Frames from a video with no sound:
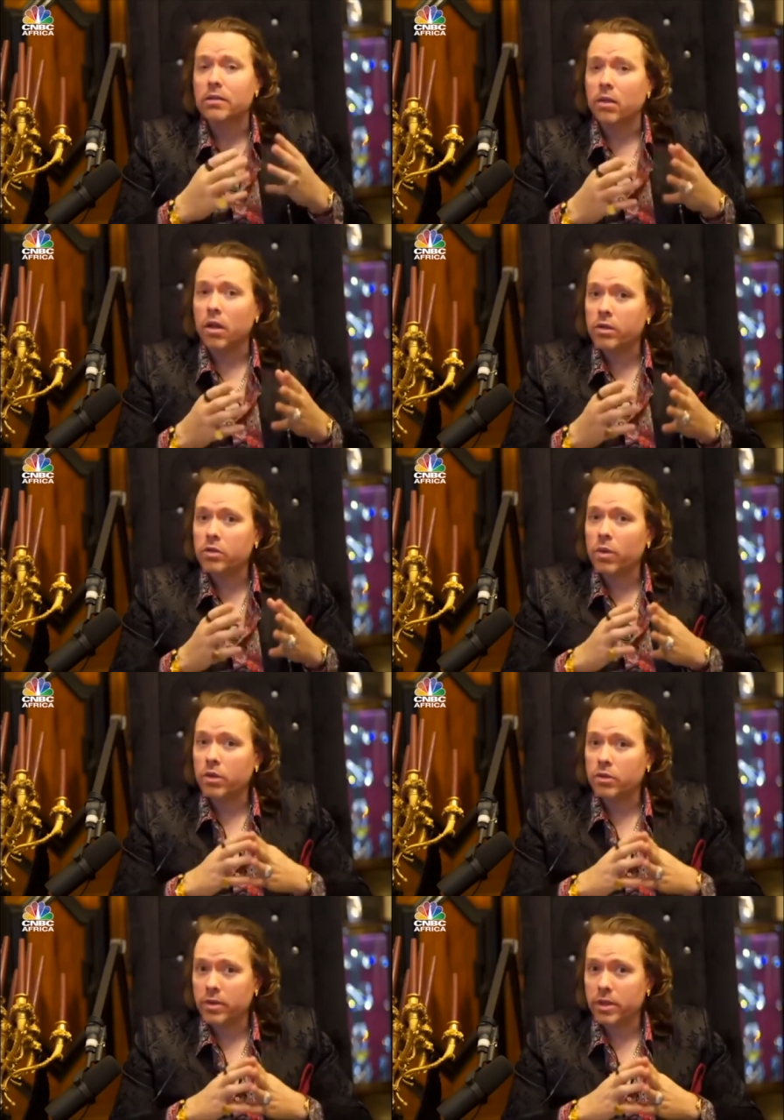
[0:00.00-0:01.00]
as long as
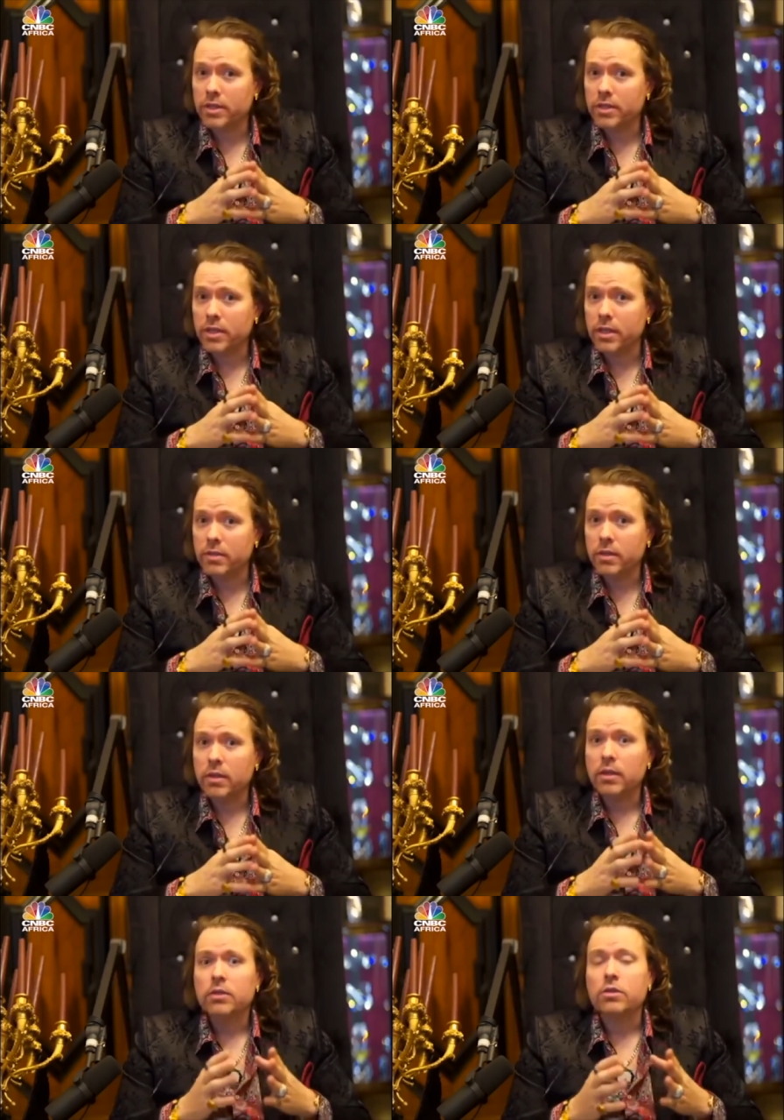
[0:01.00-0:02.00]
Wall Street gets in,
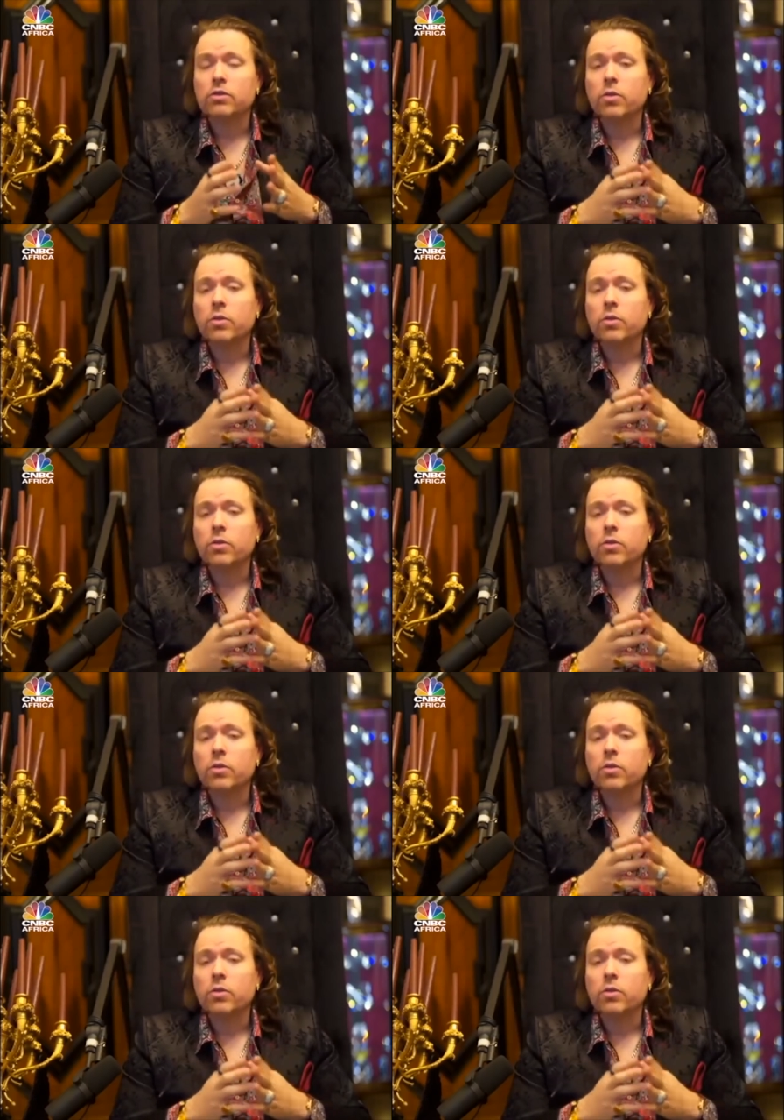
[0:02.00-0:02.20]
to